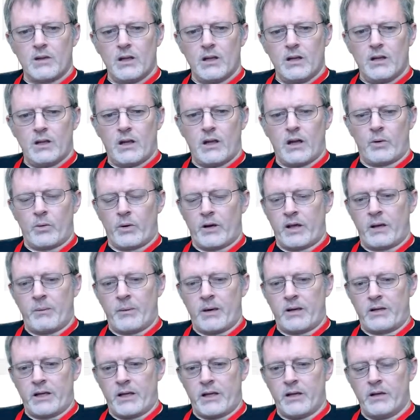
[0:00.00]
Where did I get my
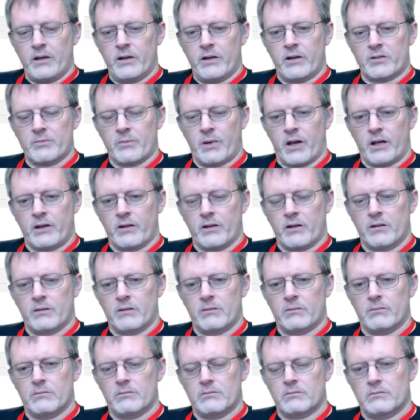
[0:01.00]
data? Here's my little
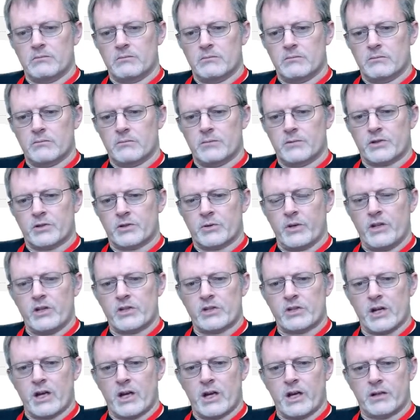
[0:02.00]

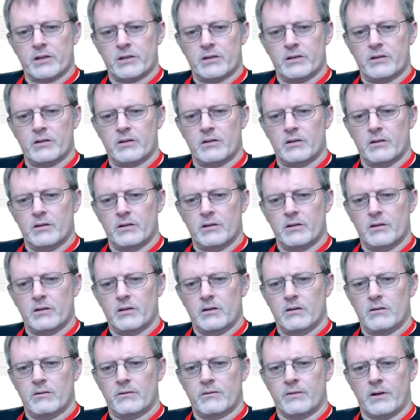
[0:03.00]
screenshot
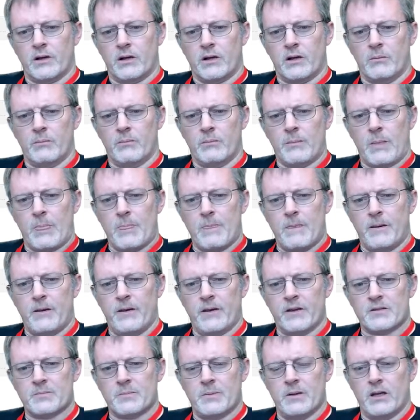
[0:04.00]
from
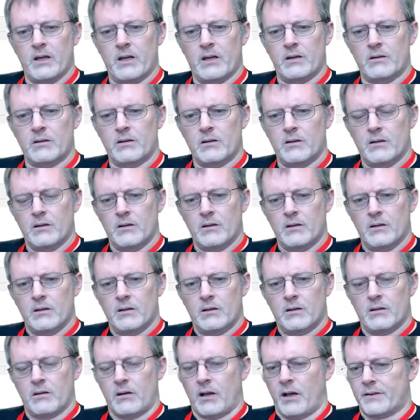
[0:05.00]
ESPN.
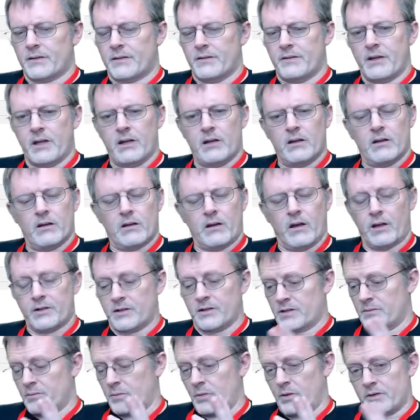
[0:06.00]
Lots of data, lots of
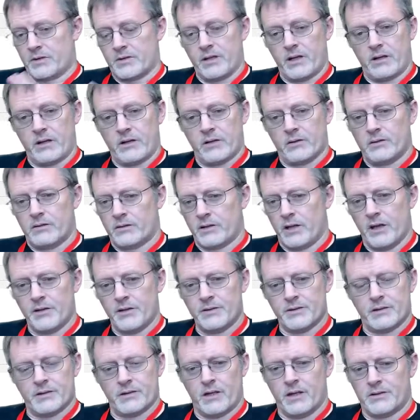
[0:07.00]
sports data, tons
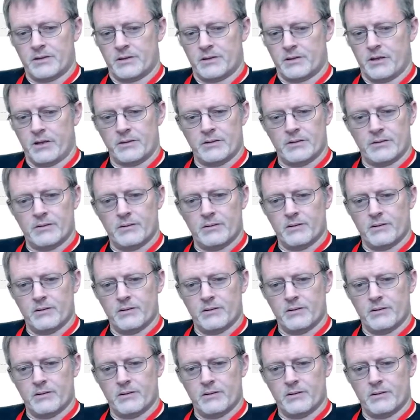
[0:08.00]
and tons and tons.